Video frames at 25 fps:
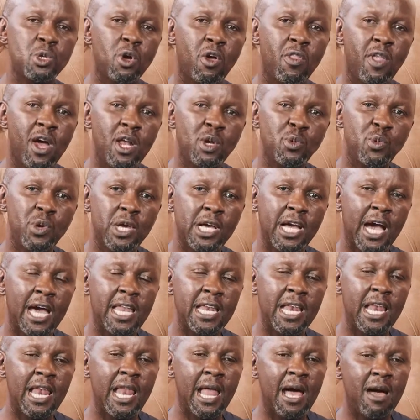So that we
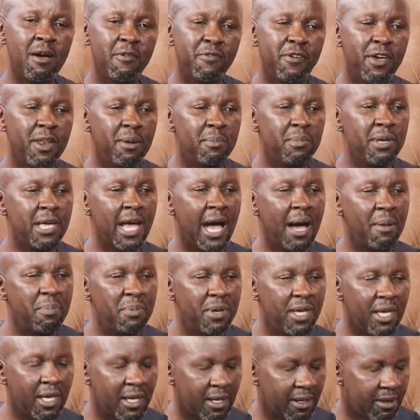can laugh and be
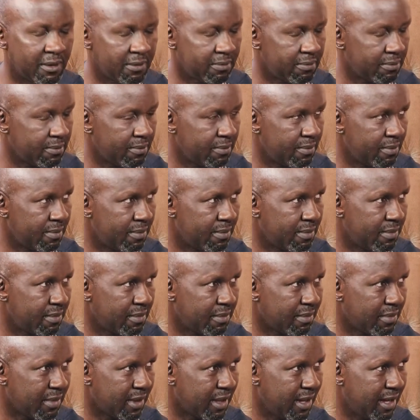happy in
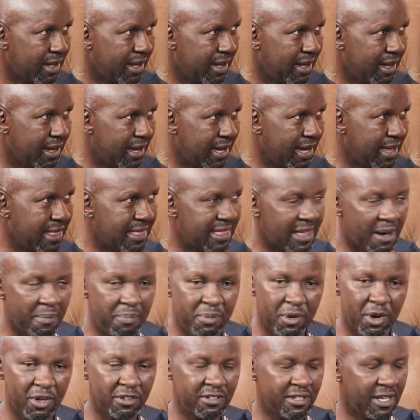the
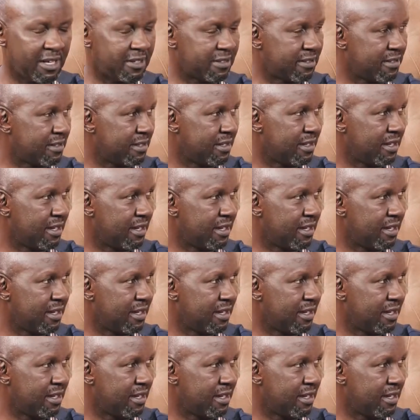process.